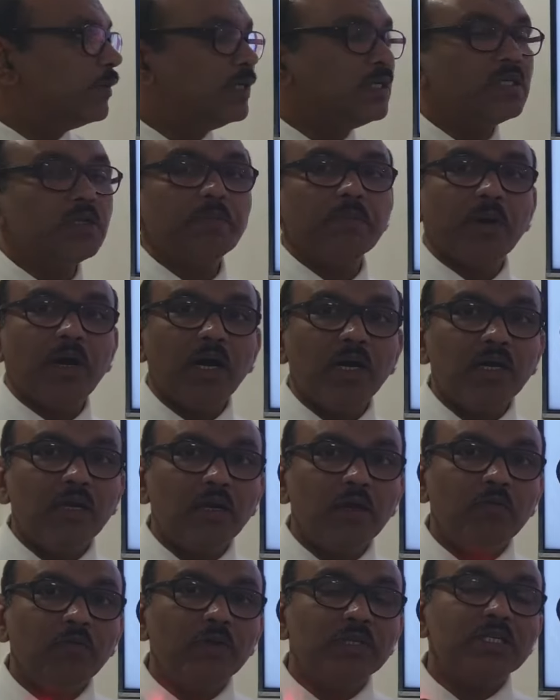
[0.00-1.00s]
means part
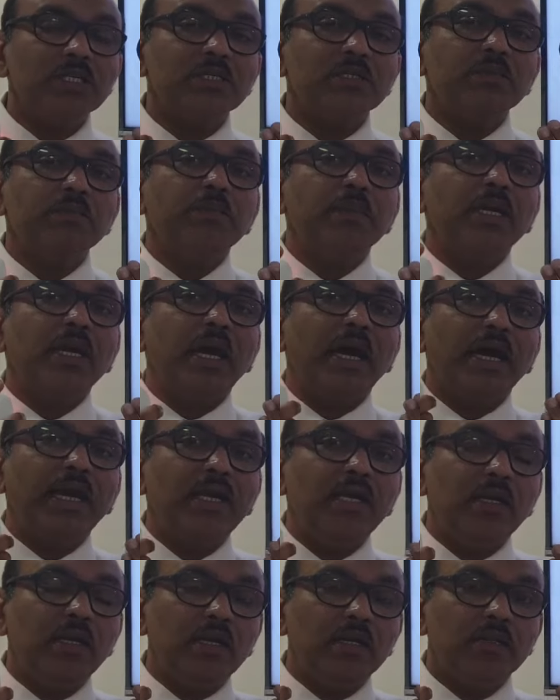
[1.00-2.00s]
which is
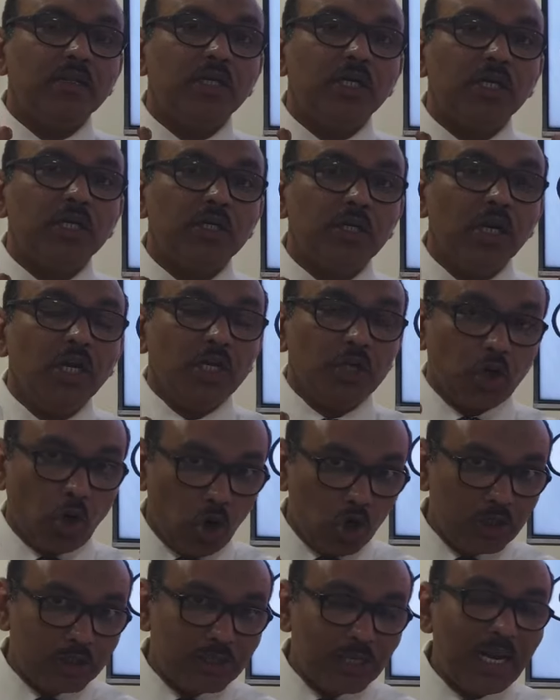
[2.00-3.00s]
behind the
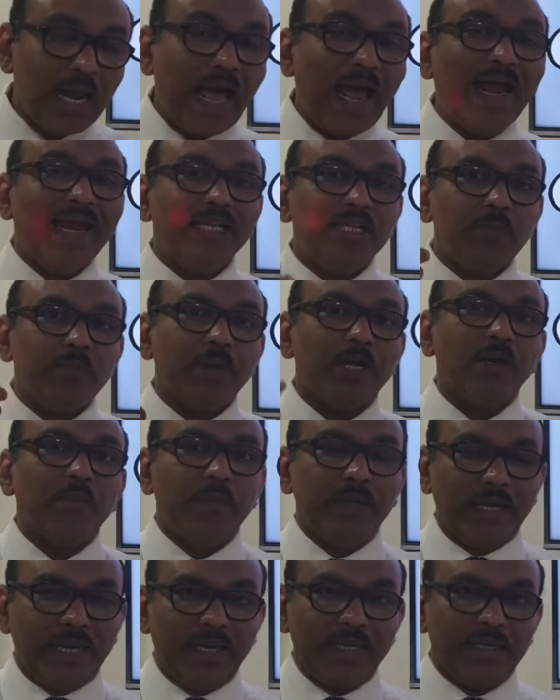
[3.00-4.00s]
tonsil and the
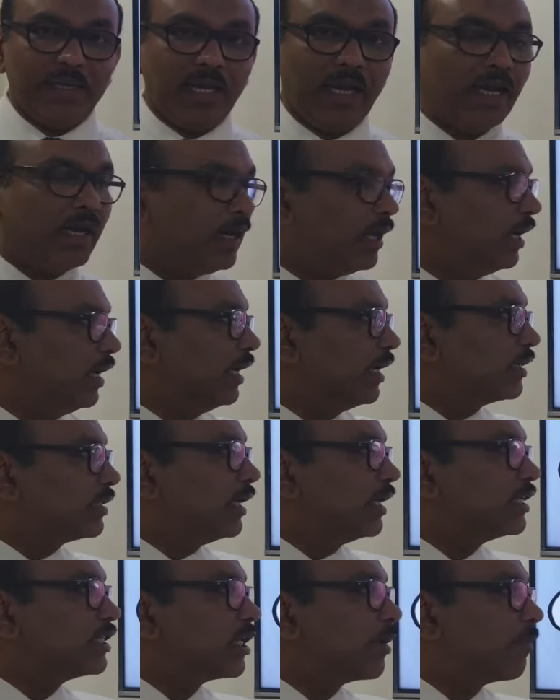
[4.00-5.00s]
part behind that,
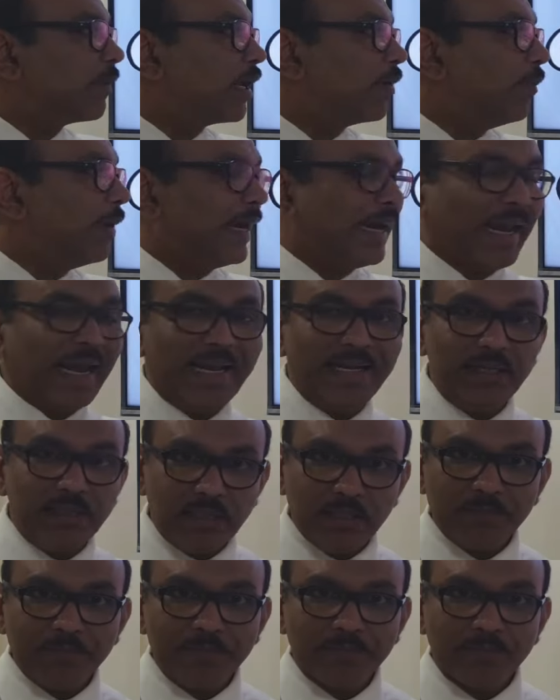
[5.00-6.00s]
that is supplied by 9th,
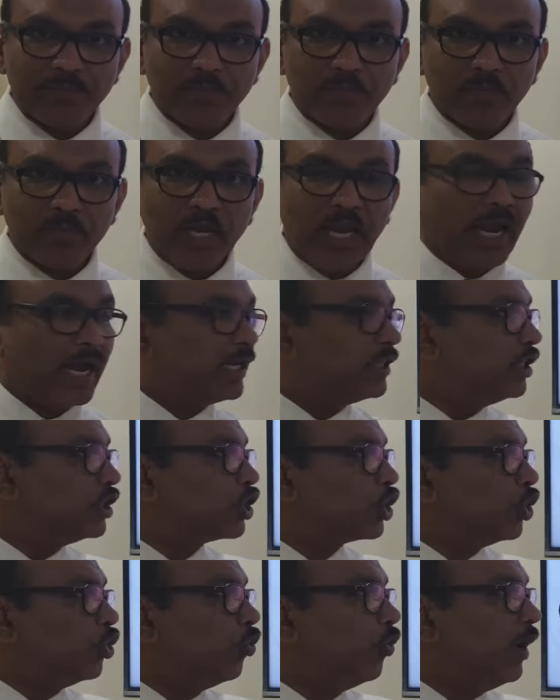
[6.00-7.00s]
and
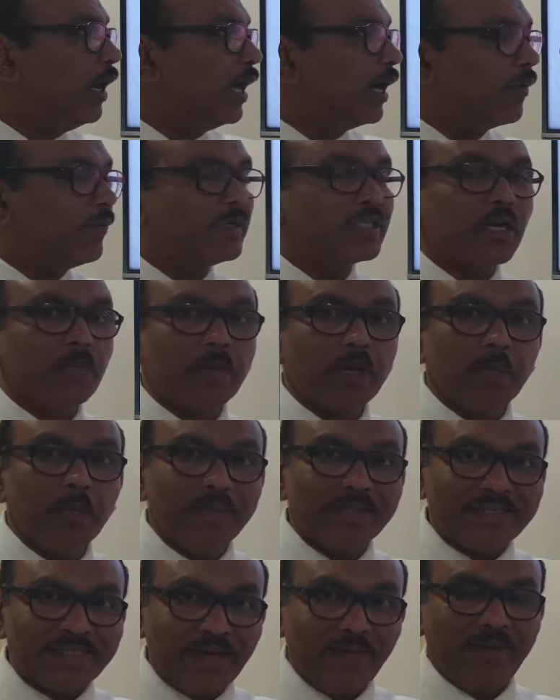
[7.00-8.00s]
this uvula is supplied by
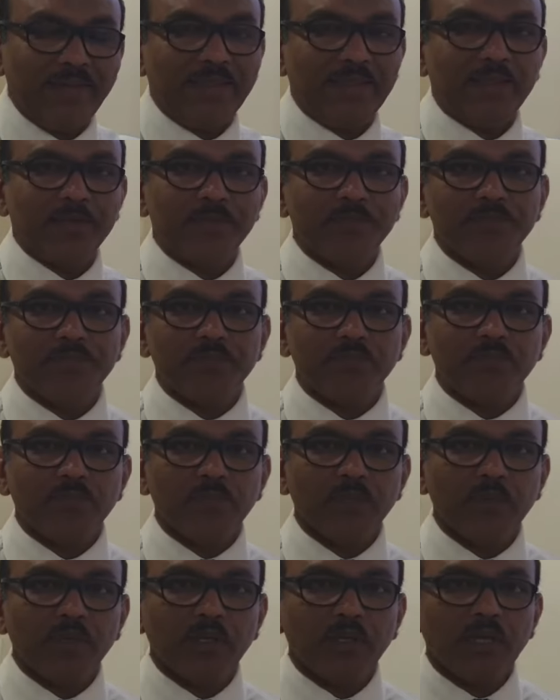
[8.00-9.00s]
7th.
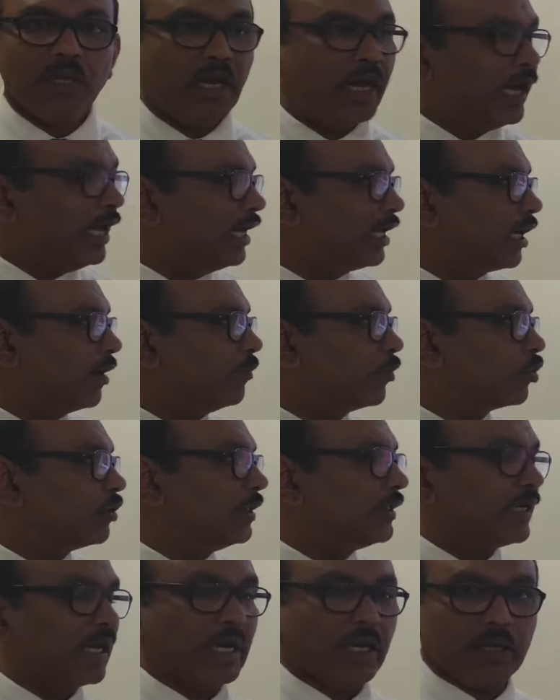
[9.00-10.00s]
I'll come to
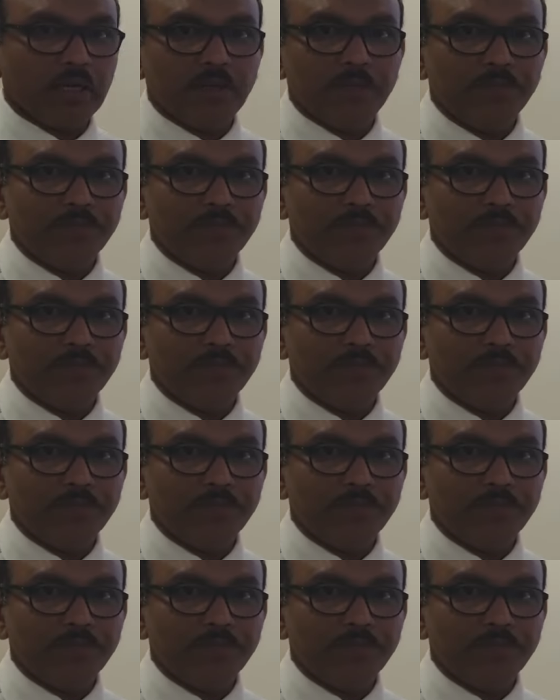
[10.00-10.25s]
the tongue.